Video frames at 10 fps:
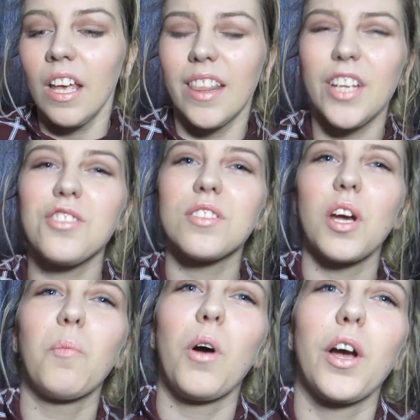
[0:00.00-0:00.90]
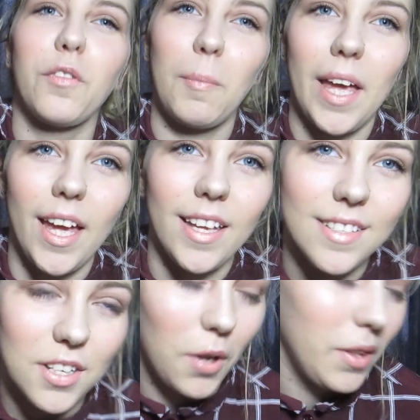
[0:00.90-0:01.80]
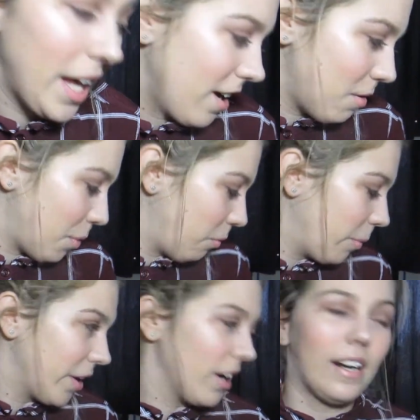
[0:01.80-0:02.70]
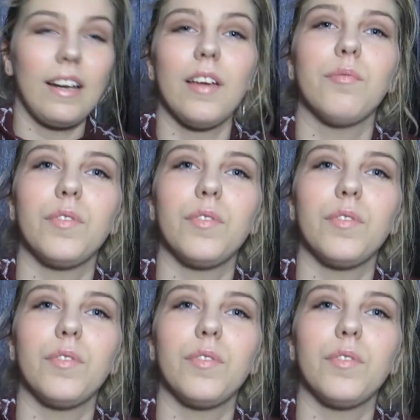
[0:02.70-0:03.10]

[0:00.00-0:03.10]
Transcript: they just don't work for me, so they are probably going to live